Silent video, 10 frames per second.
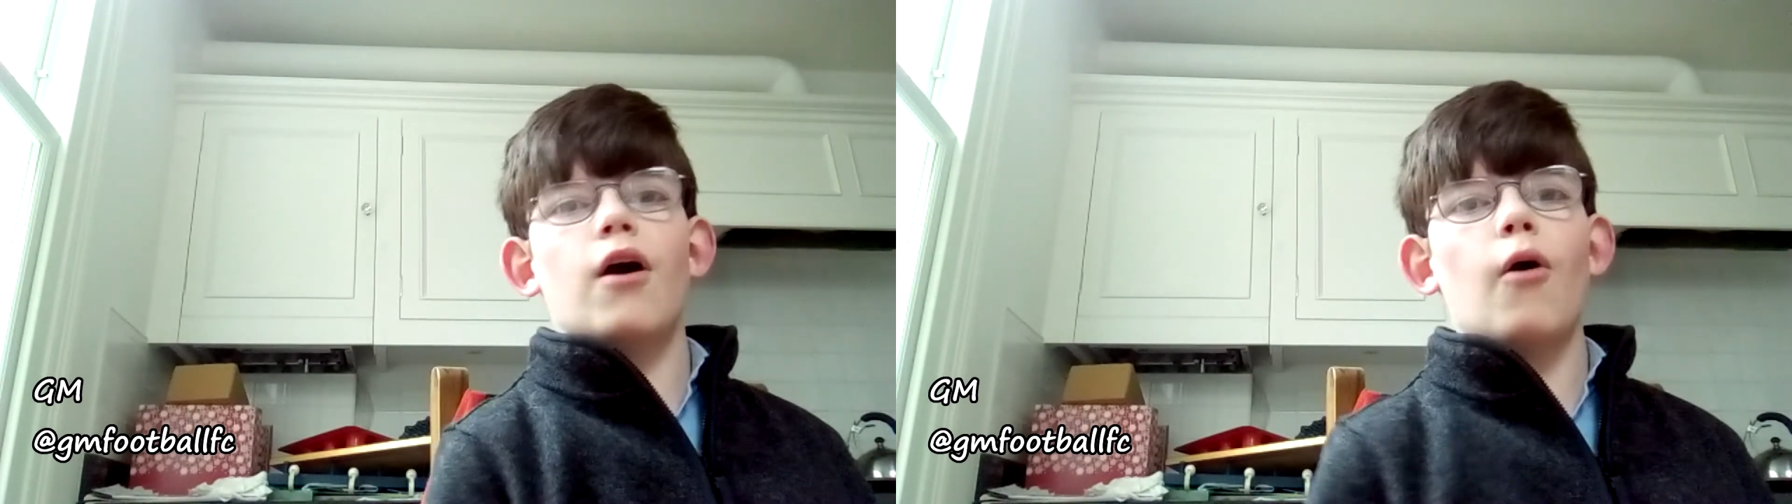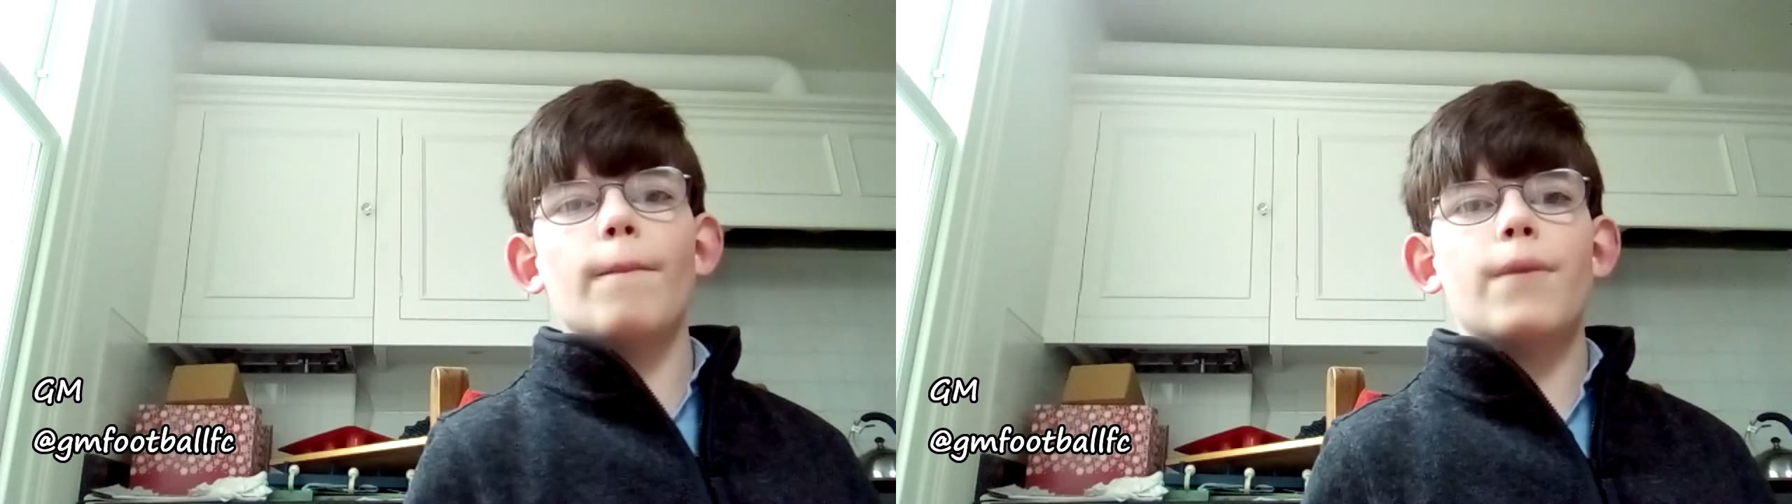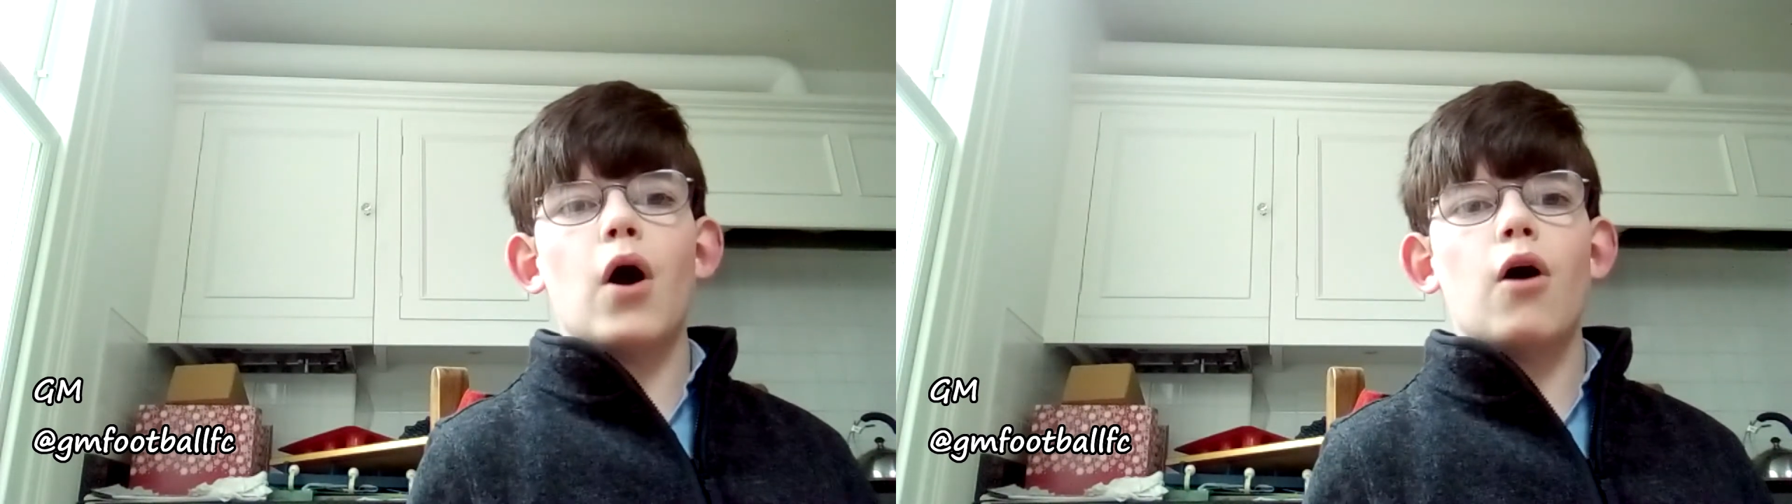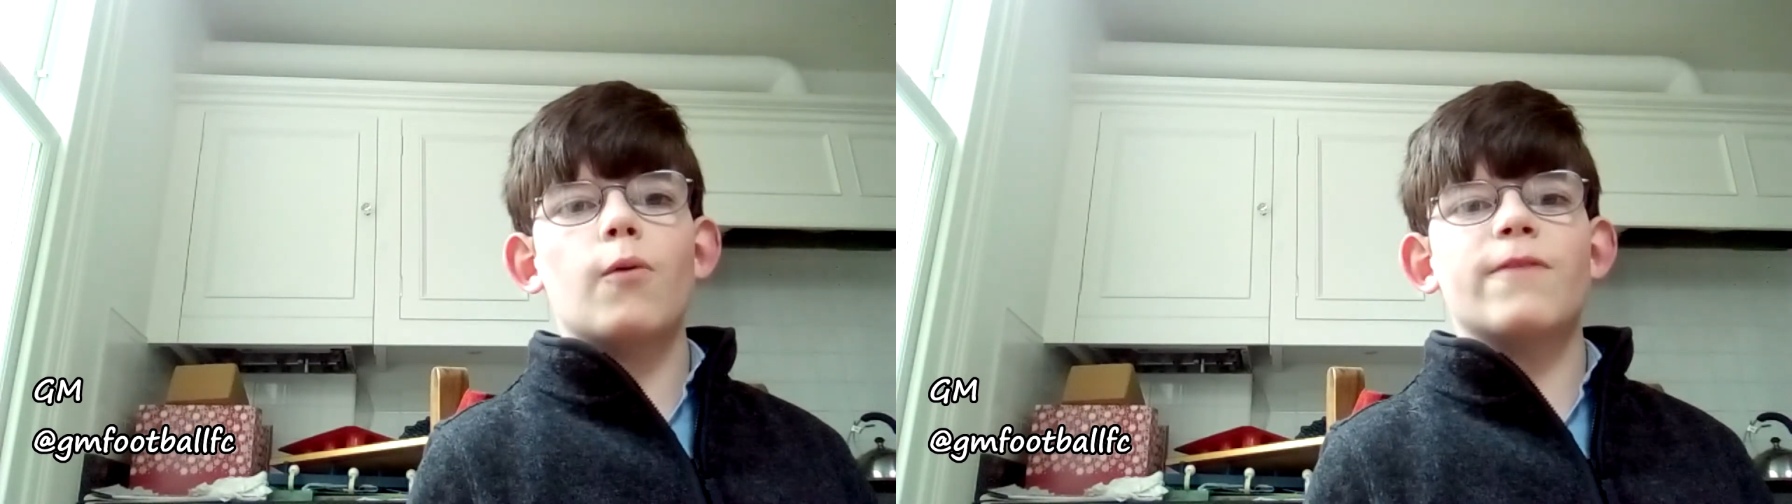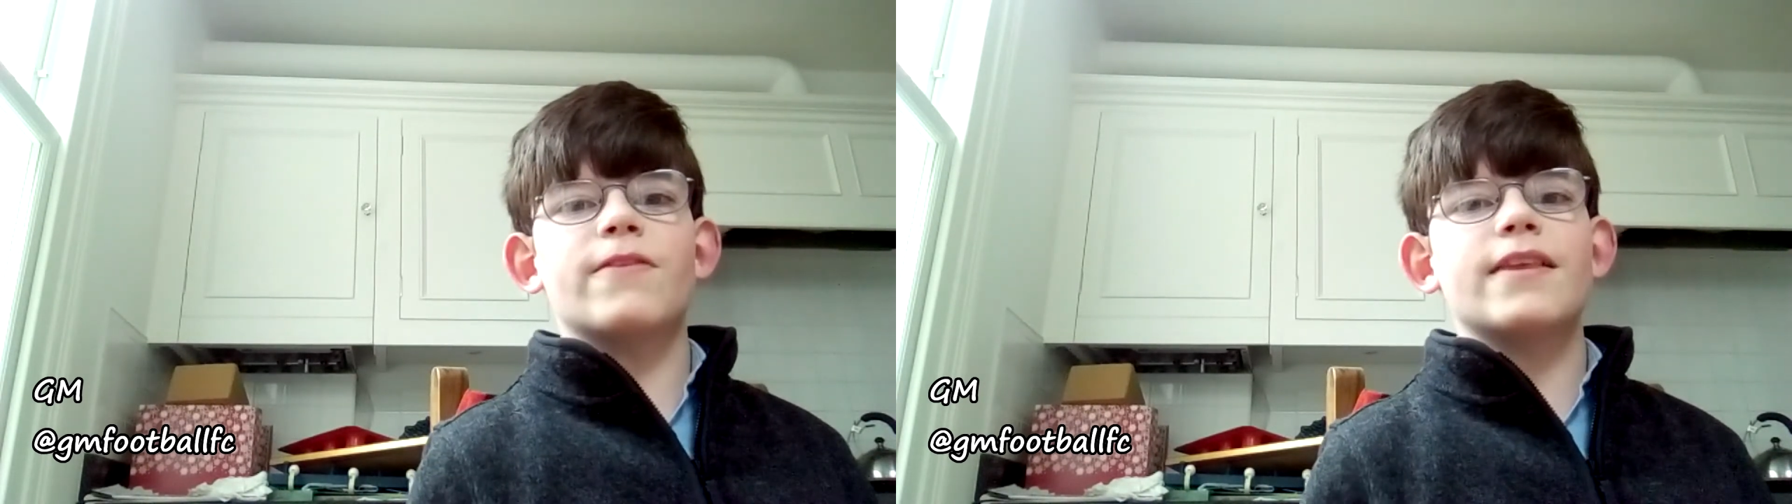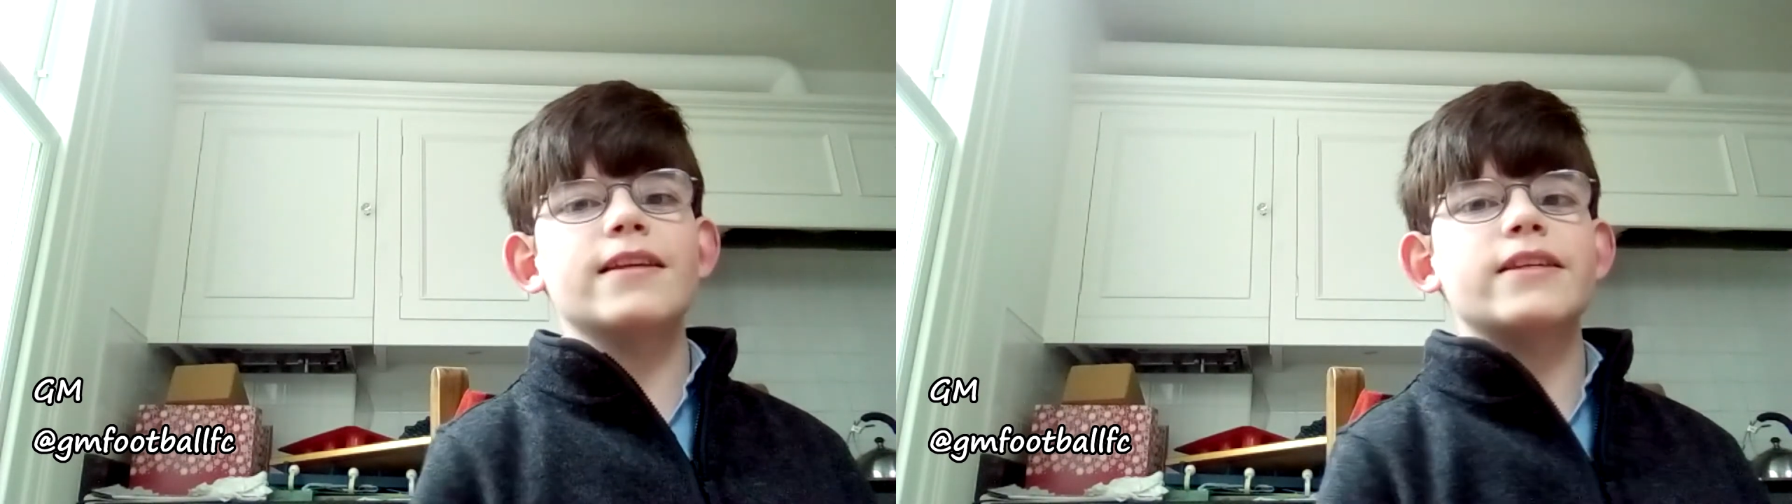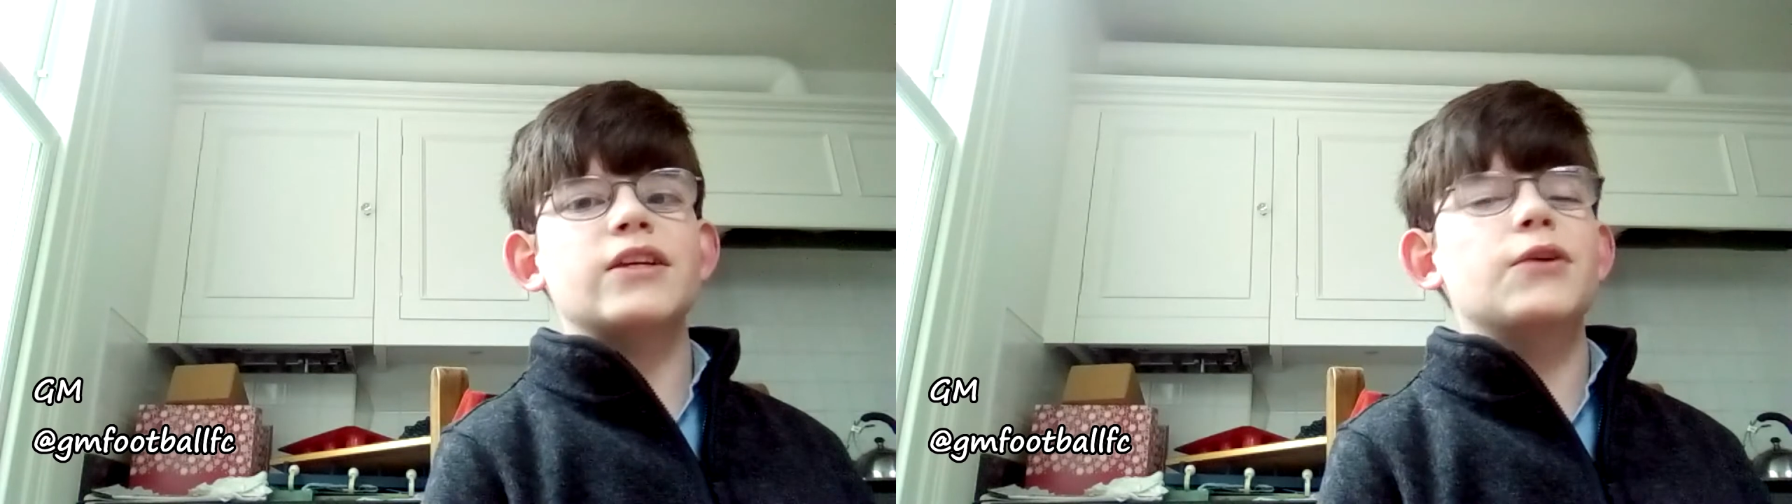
on par with City,